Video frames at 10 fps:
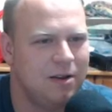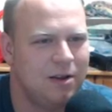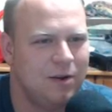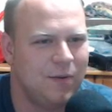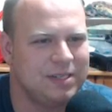
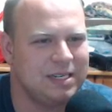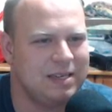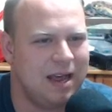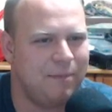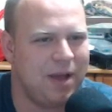Once
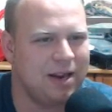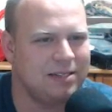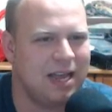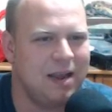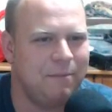upon a
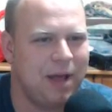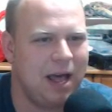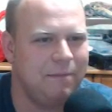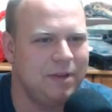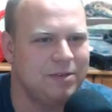time,
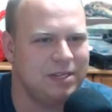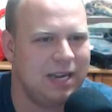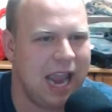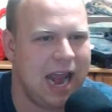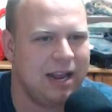pop
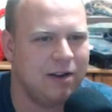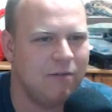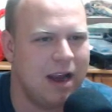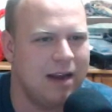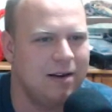music had it
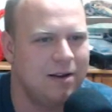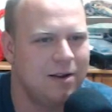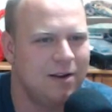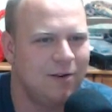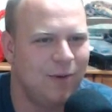great.
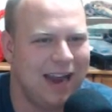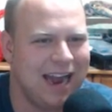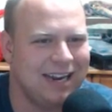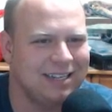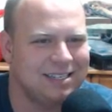We
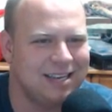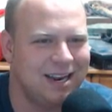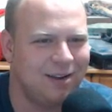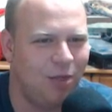had NSYNC.